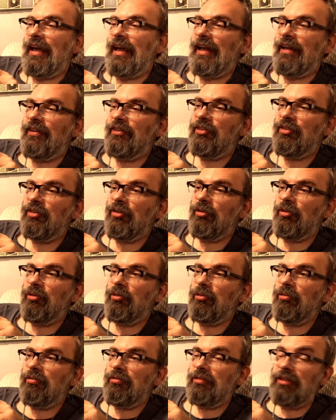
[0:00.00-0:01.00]
And
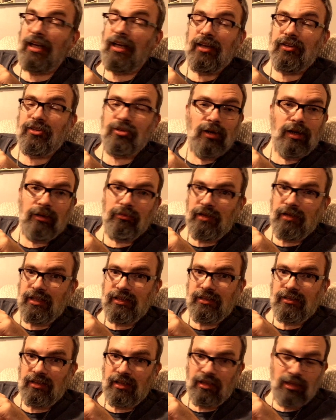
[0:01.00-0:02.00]
so I
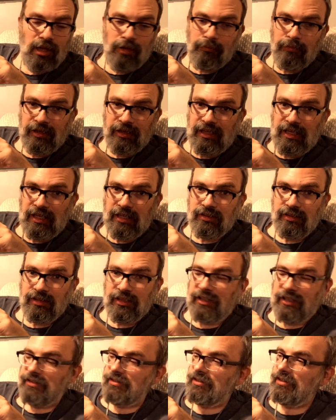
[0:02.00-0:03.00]
read a lot by
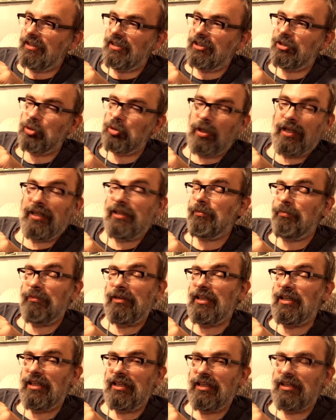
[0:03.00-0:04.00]
candlelight and I drank
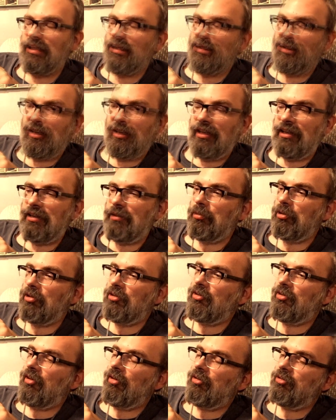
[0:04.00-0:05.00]
mead. The
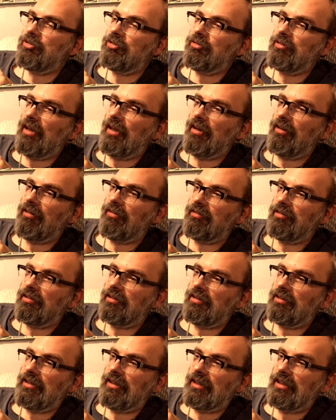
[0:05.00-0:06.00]
book slows you
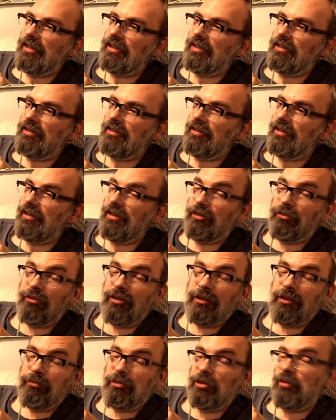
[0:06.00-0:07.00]
down in a
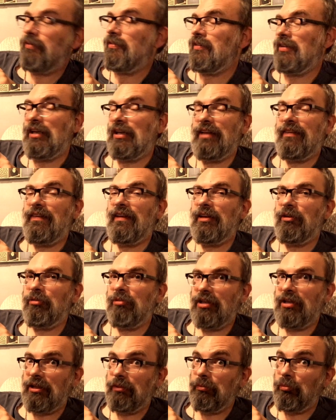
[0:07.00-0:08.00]
really beautiful and I think a
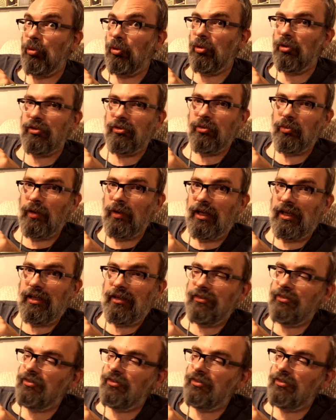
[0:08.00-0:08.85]
really important way.